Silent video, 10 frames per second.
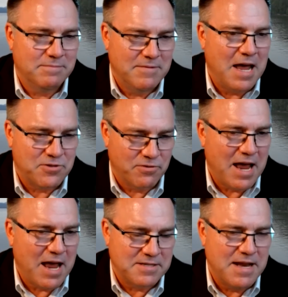natural
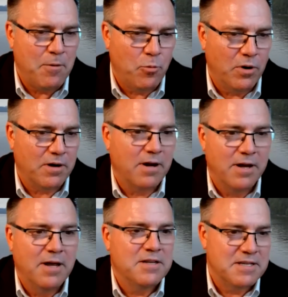gas network
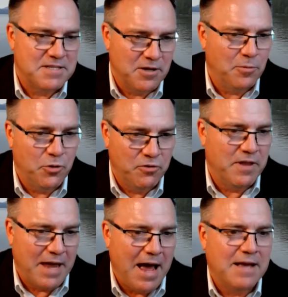to still move the
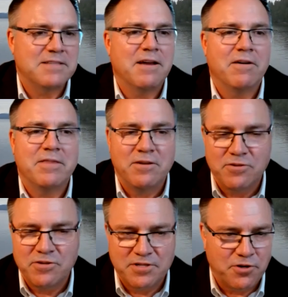gas there, and then you
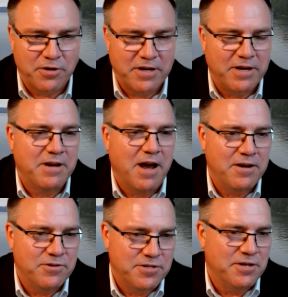just turn it into
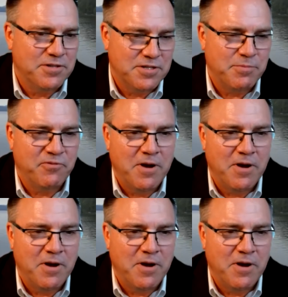hydrogen just